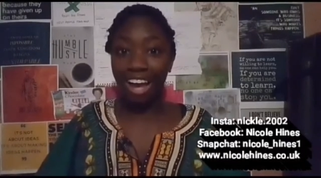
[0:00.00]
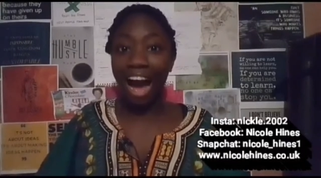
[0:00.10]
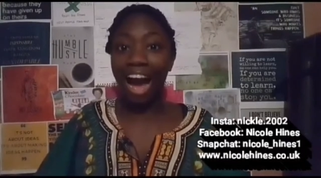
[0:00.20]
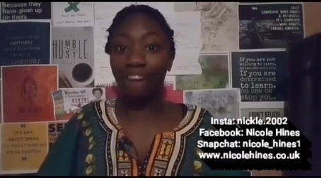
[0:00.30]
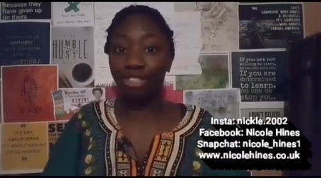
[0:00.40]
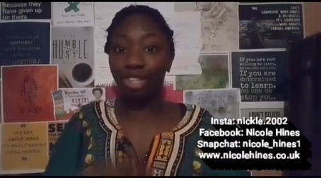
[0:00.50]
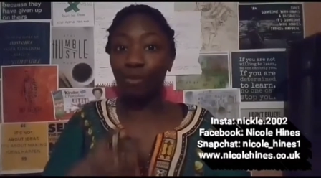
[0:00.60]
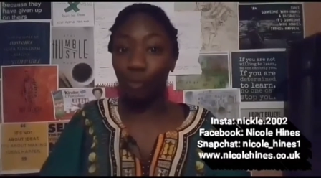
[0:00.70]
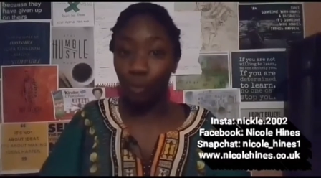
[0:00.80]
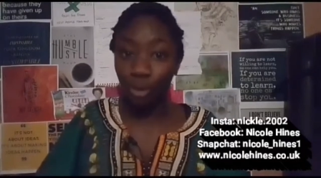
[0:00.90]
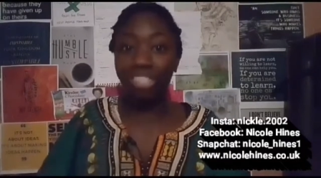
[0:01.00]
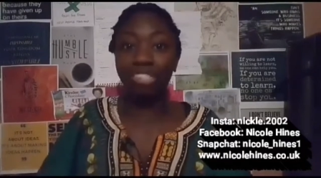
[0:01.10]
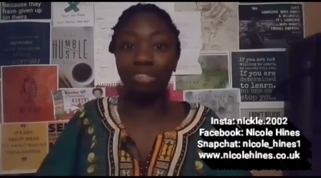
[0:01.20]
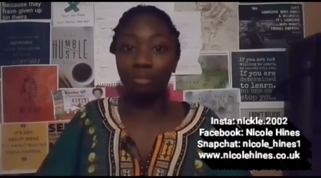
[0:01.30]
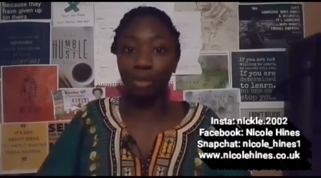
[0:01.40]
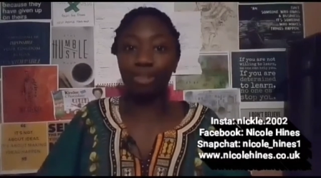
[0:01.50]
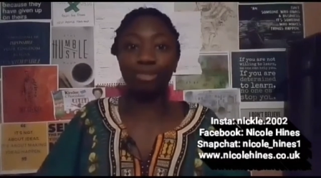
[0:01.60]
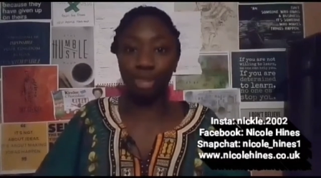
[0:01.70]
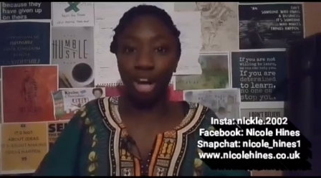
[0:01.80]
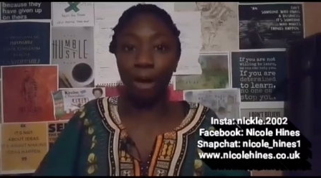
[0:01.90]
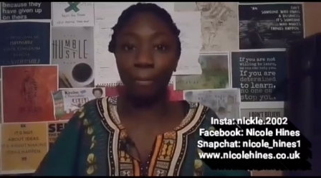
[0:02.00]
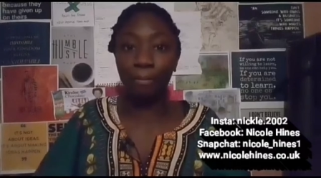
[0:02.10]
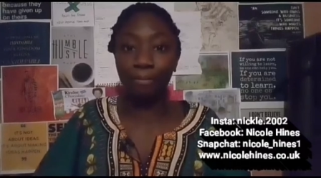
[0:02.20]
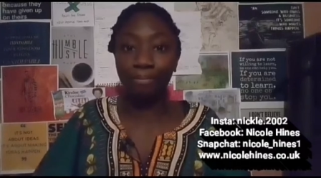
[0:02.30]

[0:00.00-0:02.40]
I have some wisdom bottled up.